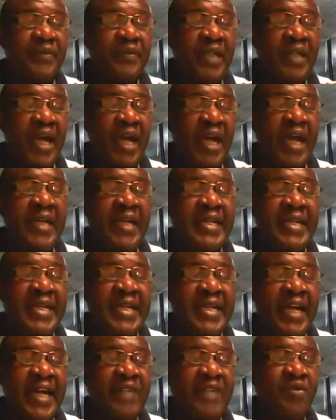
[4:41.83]
And
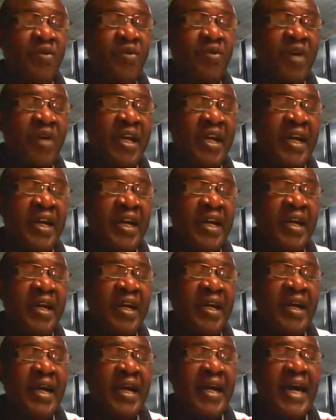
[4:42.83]
that's where
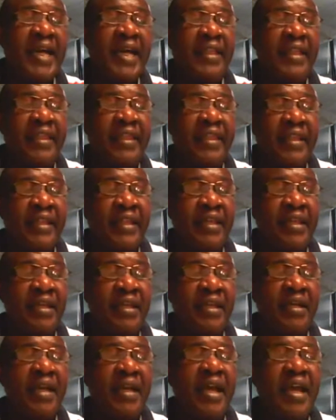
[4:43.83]
I think
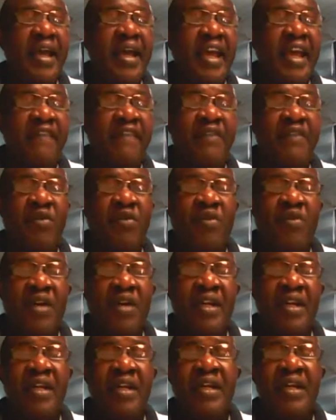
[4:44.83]

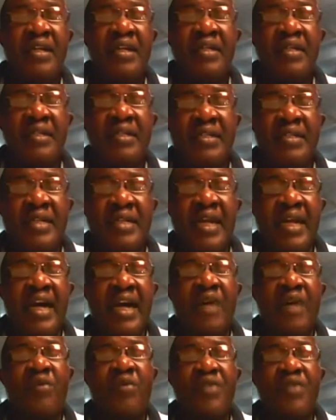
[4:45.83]
everyone
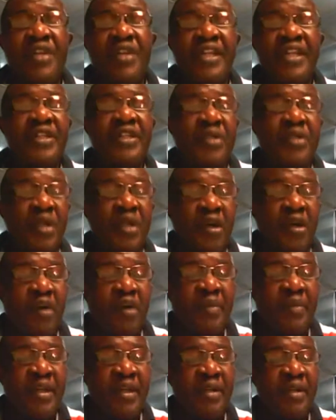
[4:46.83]
now need to come
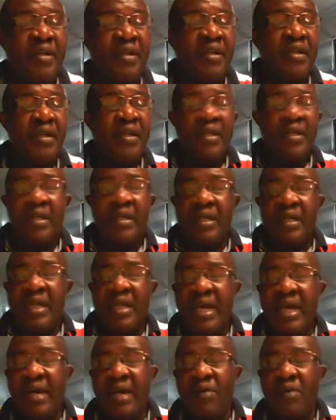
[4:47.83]
in.
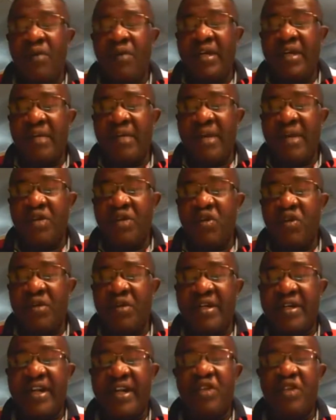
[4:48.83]
Now, what am I
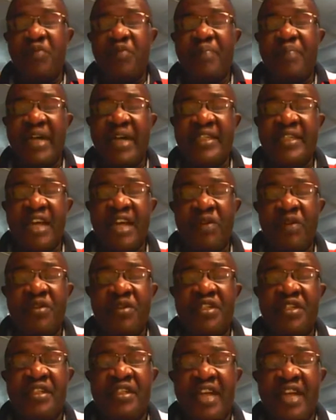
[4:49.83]
trying to pass across
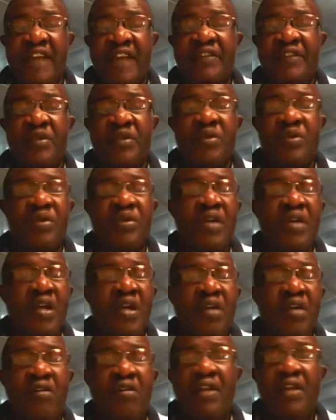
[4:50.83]
this afternoon?
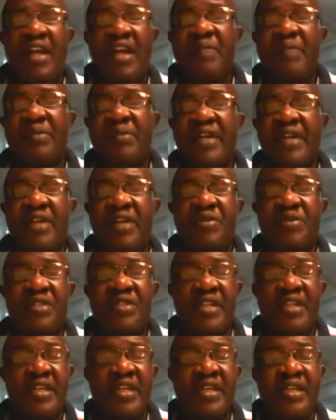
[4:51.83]
All I'm trying to
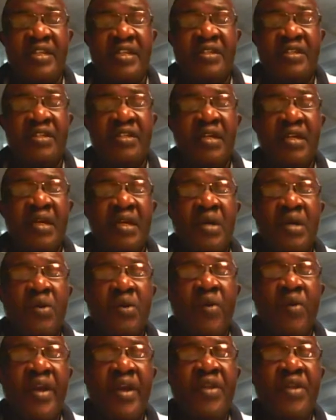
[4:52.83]
say is,
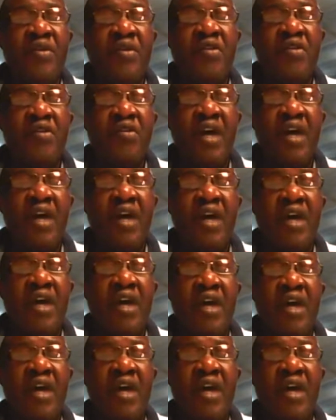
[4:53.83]
when you go out